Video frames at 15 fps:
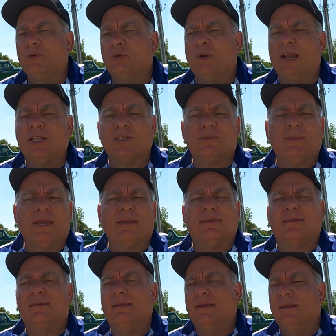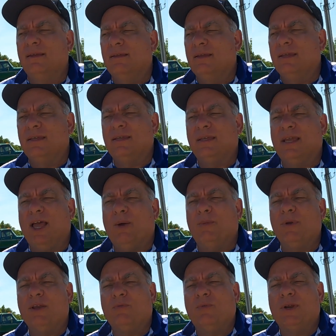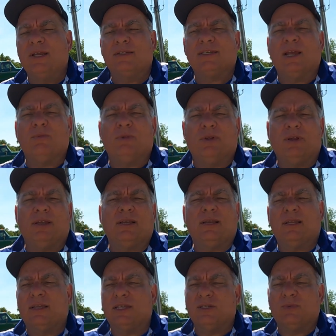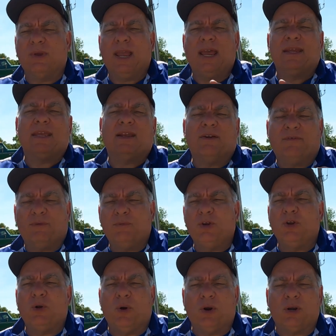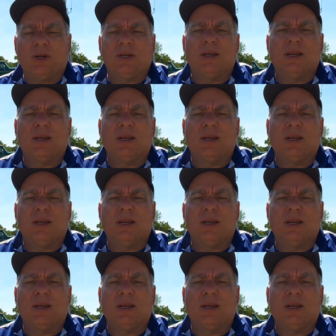Greg Smith helped me reassemble it because we had to get it from New York.